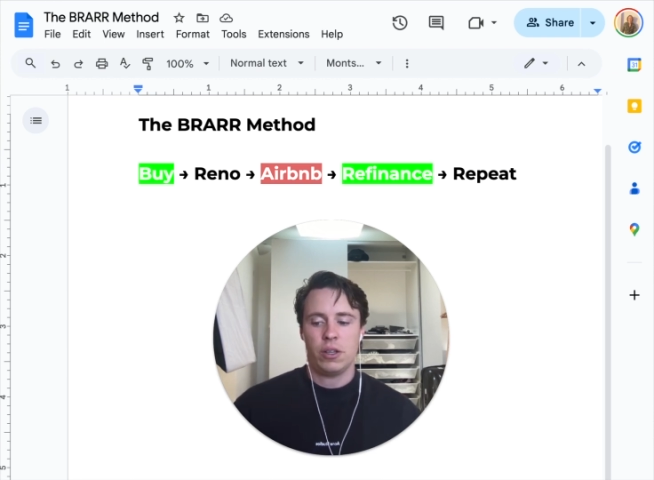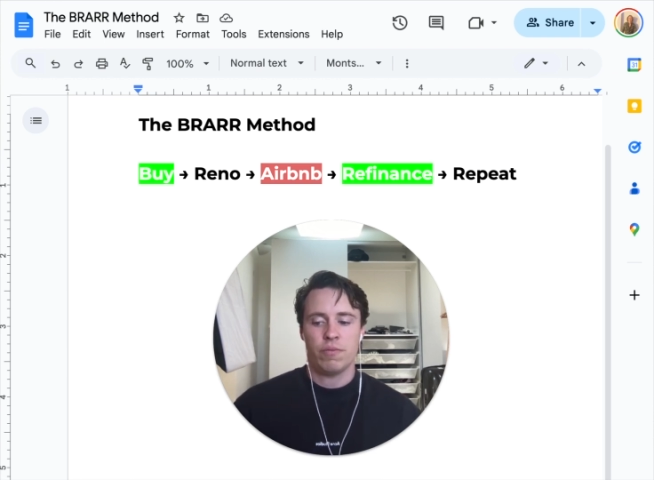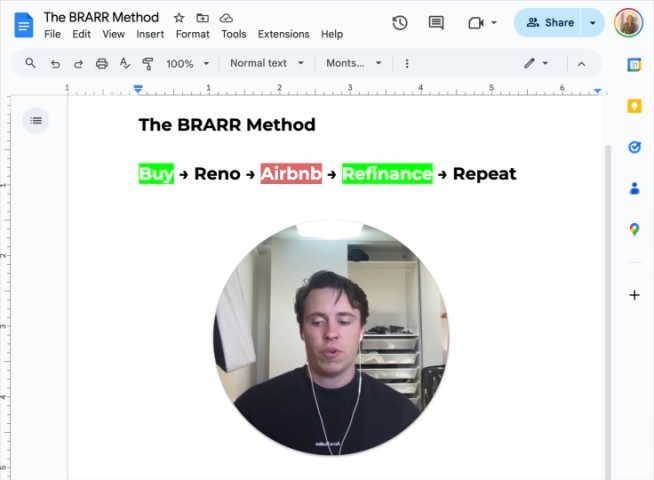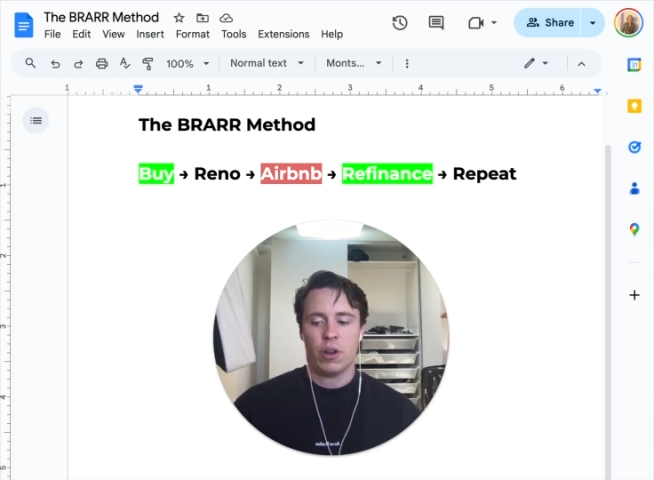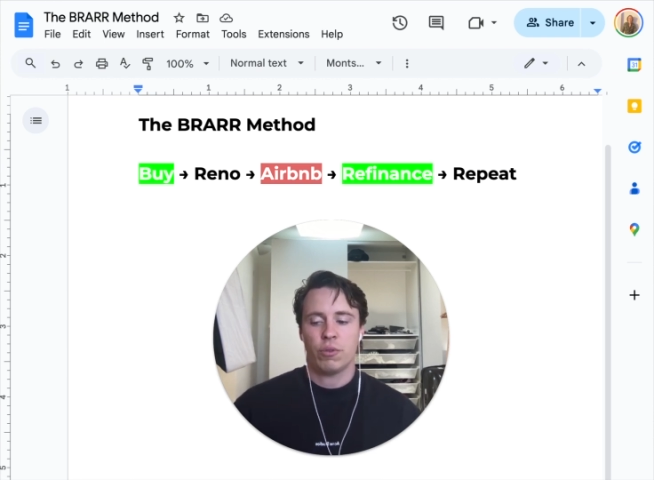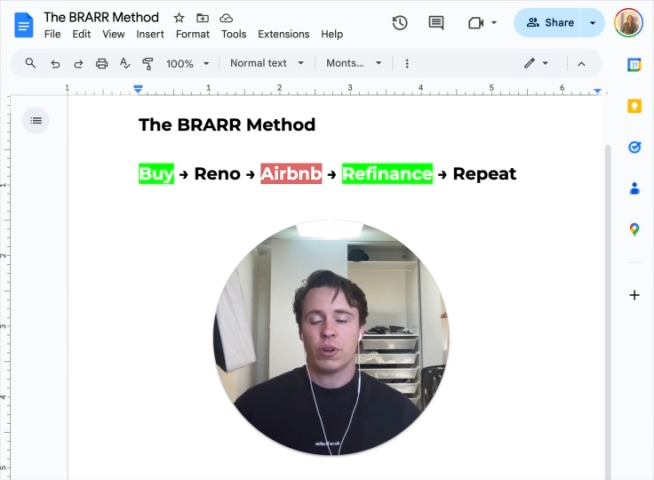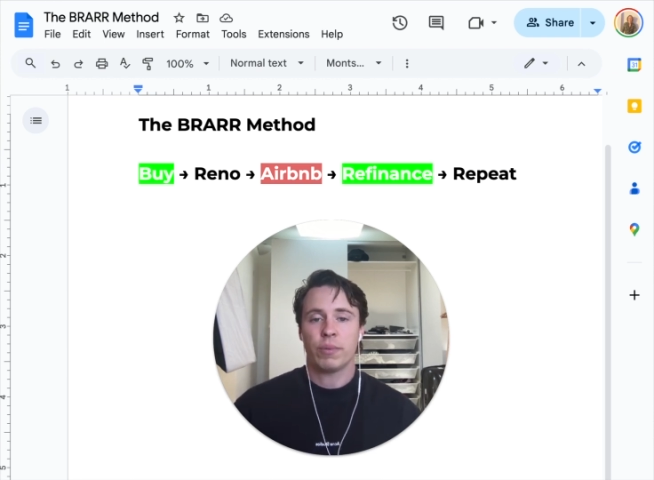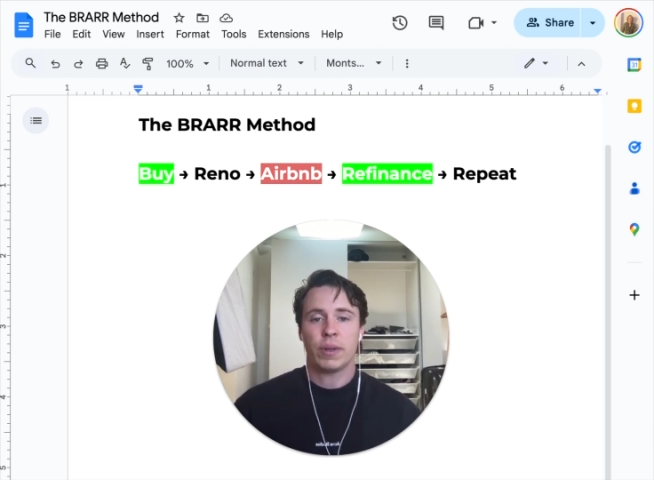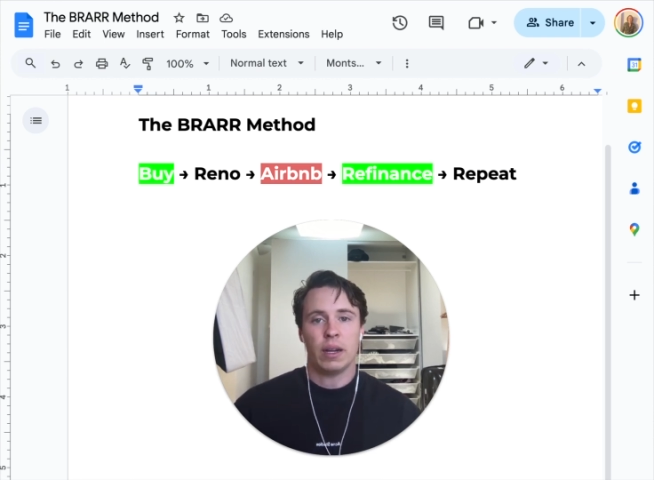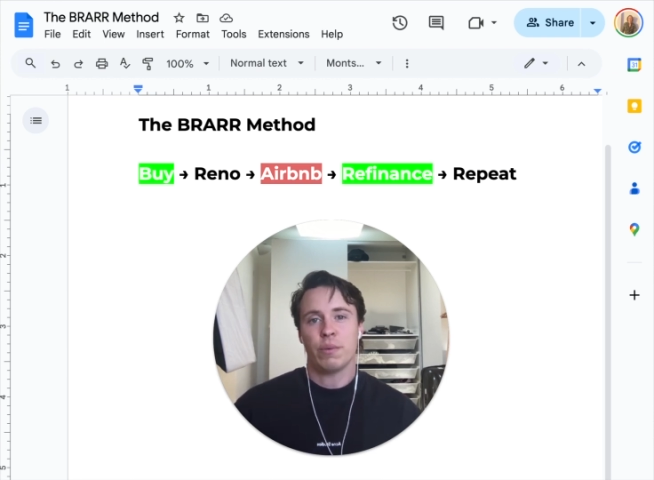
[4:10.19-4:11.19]
might want to
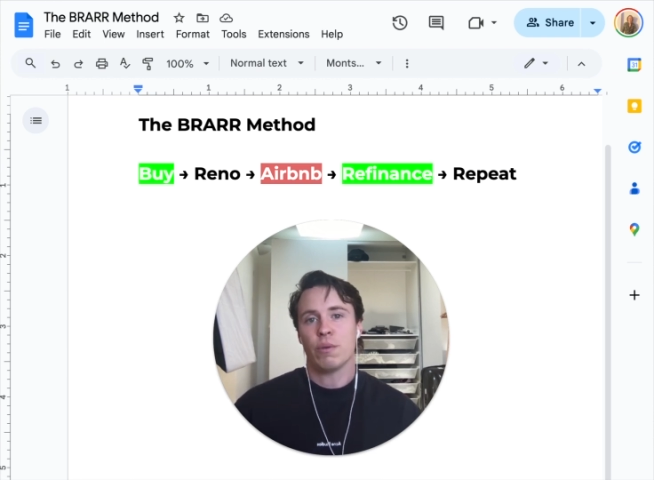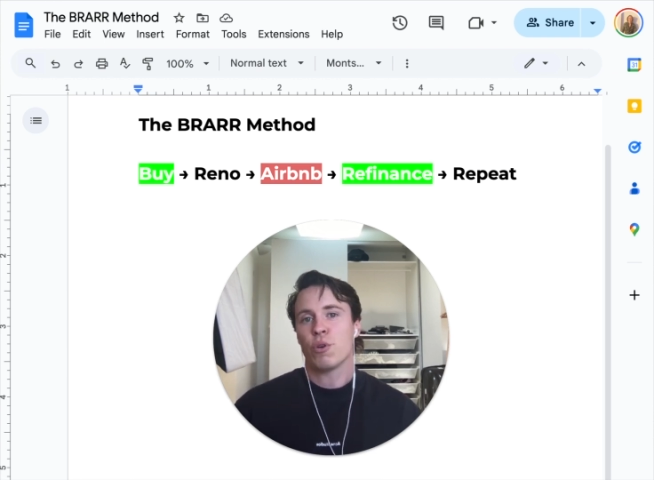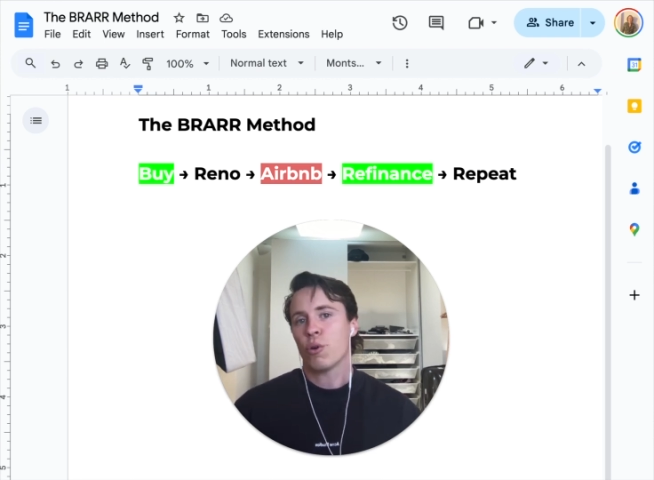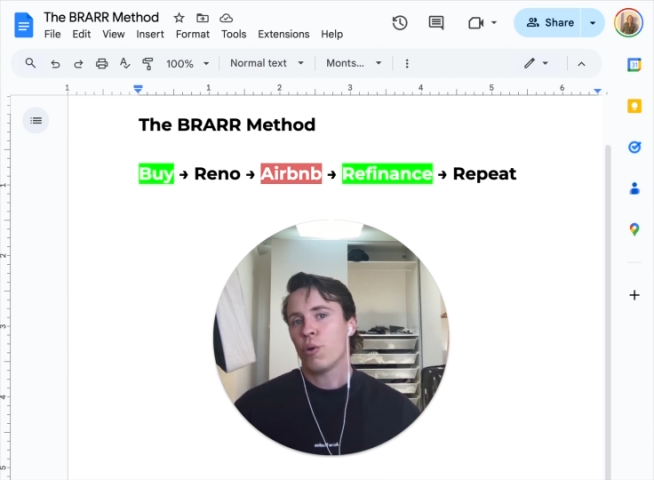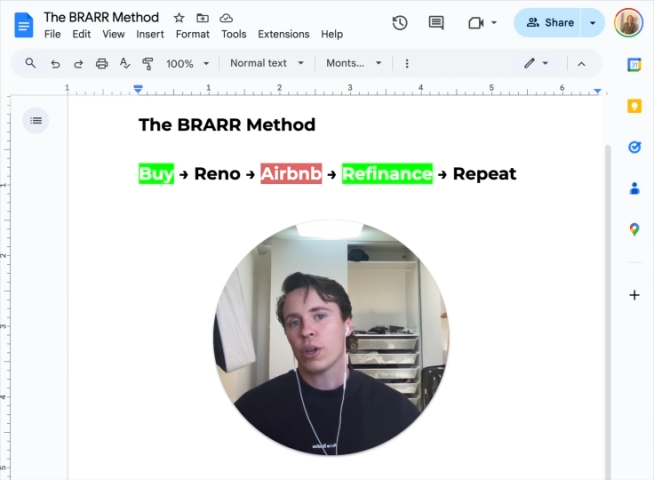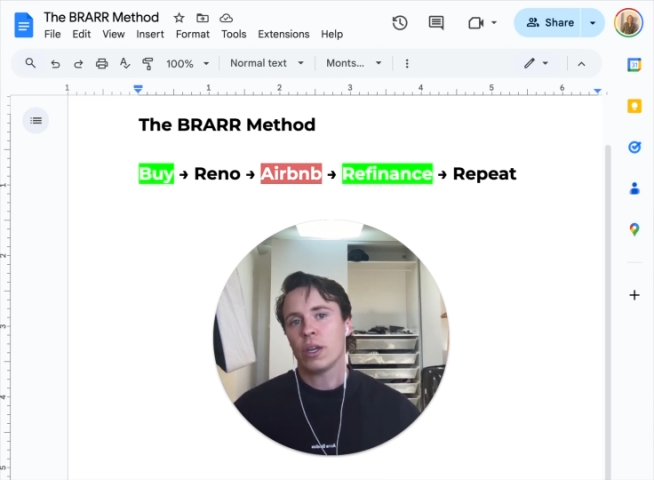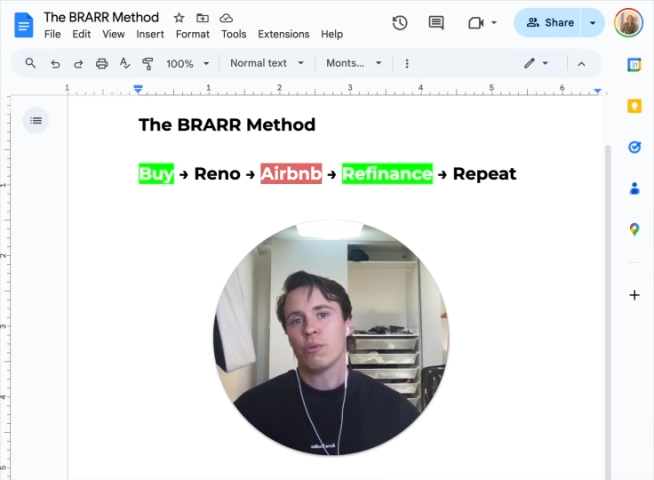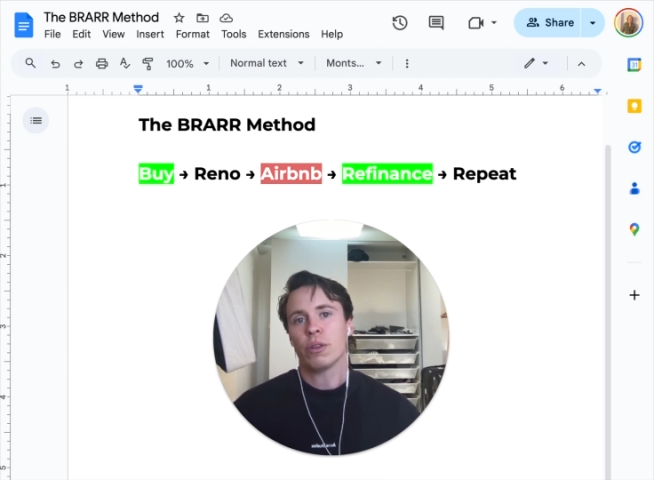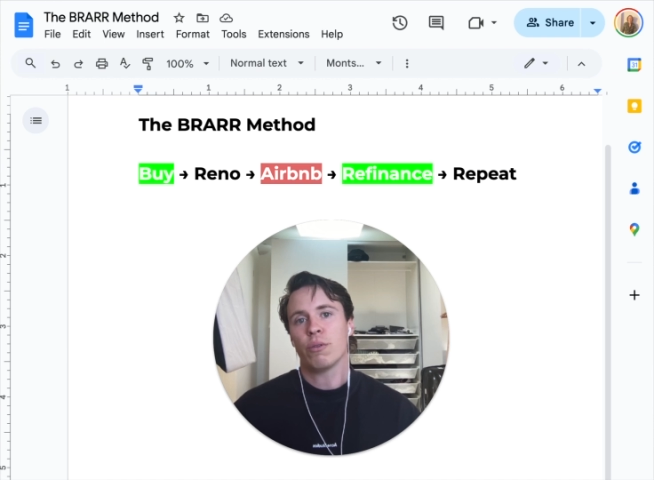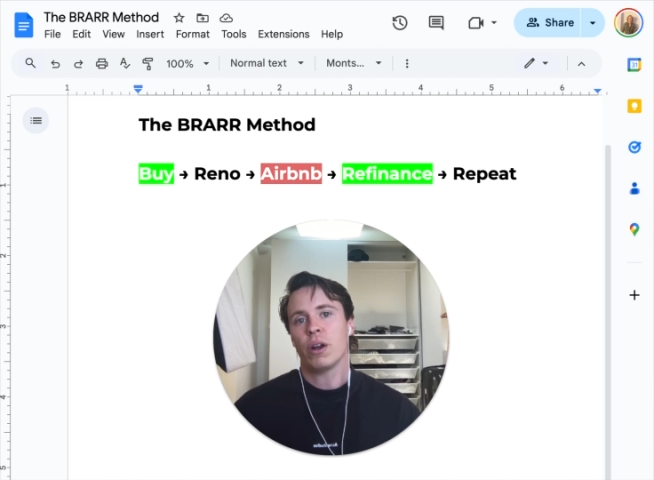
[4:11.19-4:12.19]
get a bit more quirky with
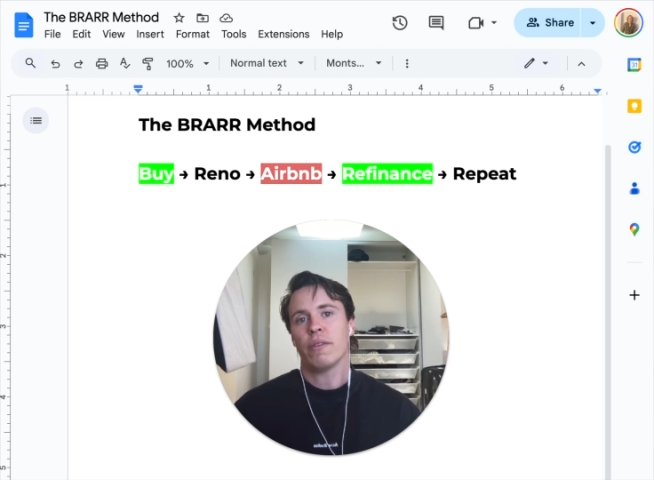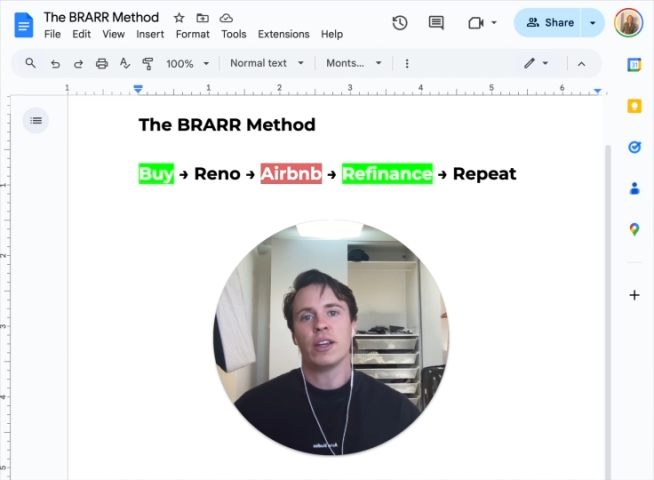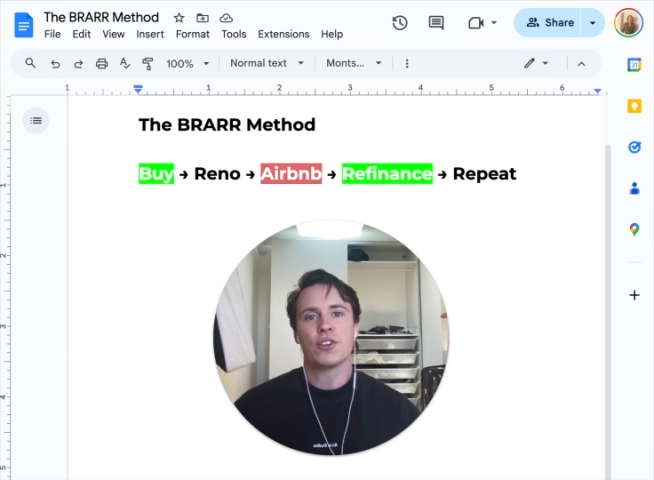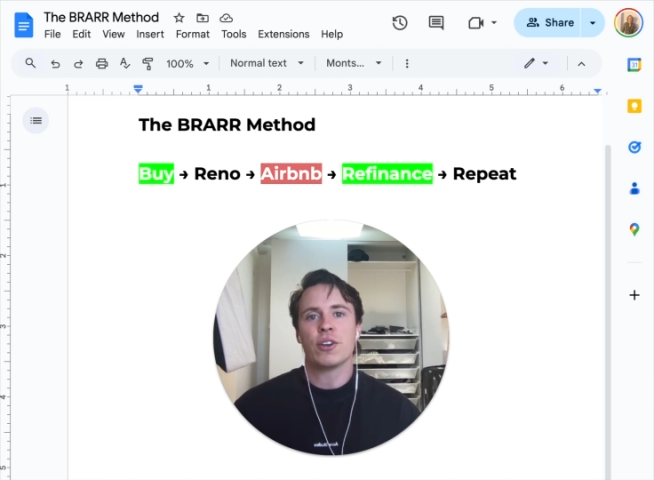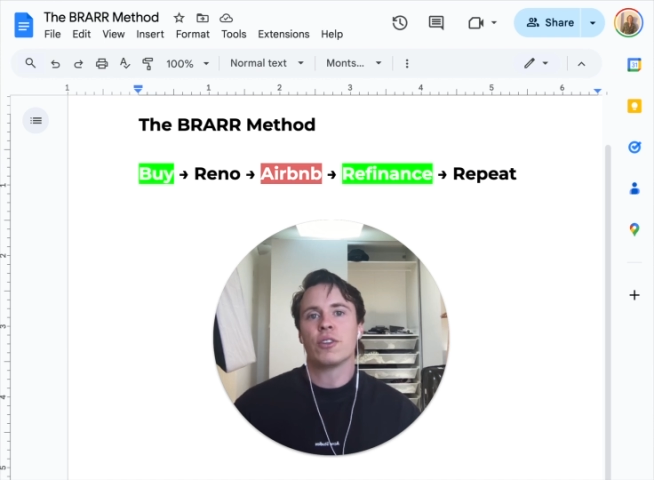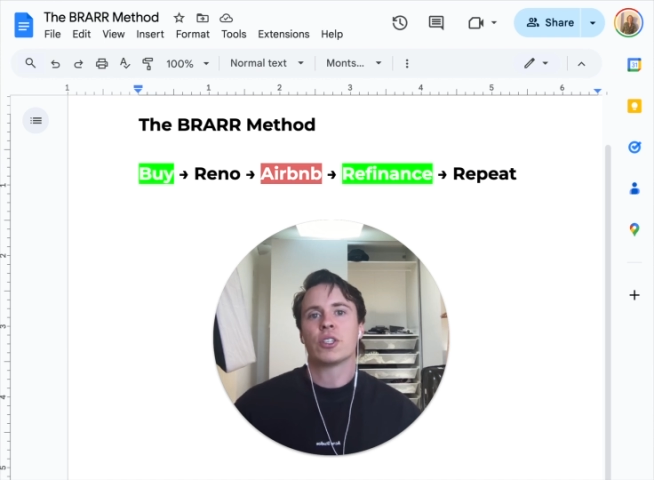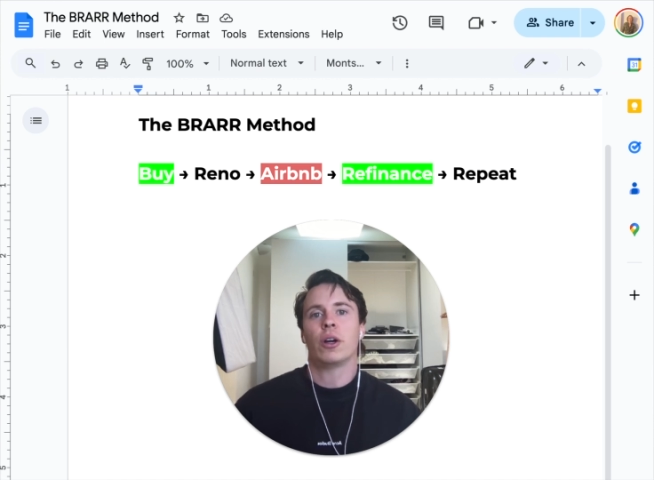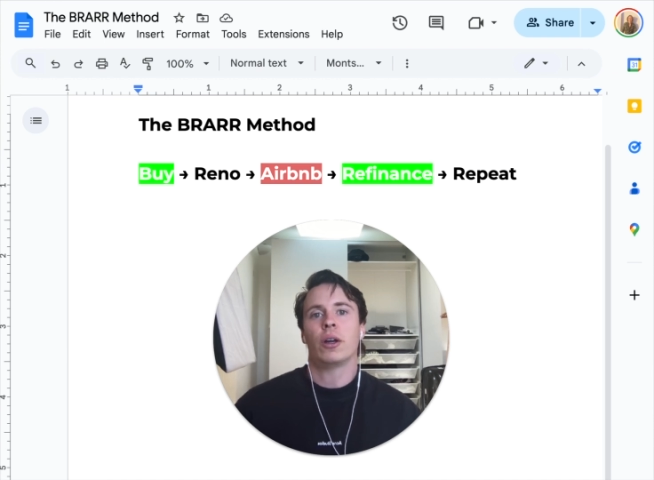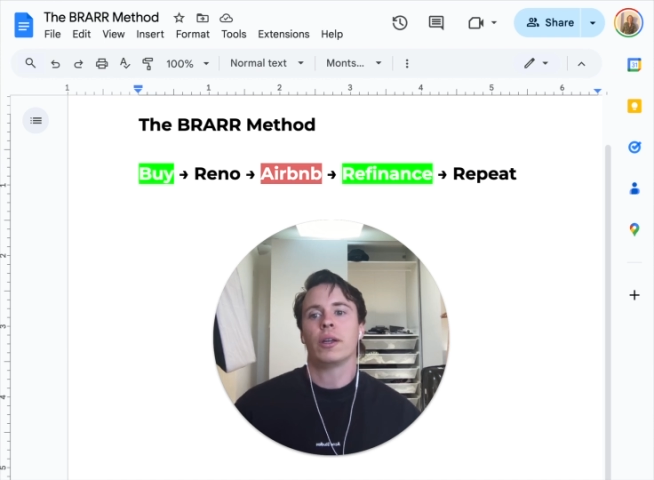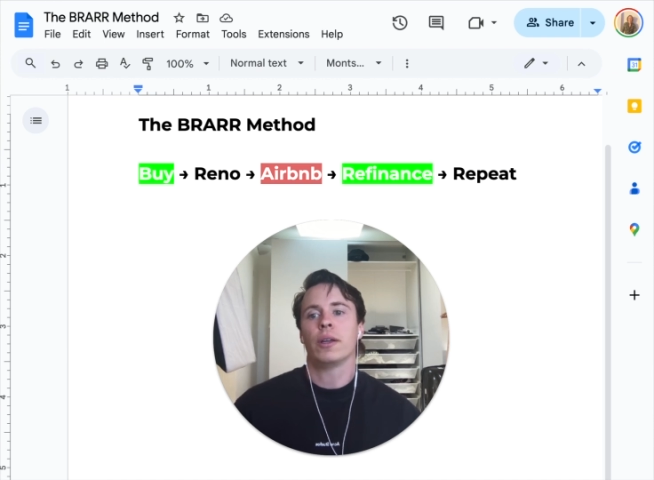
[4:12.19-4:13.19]
the renovation and the styling.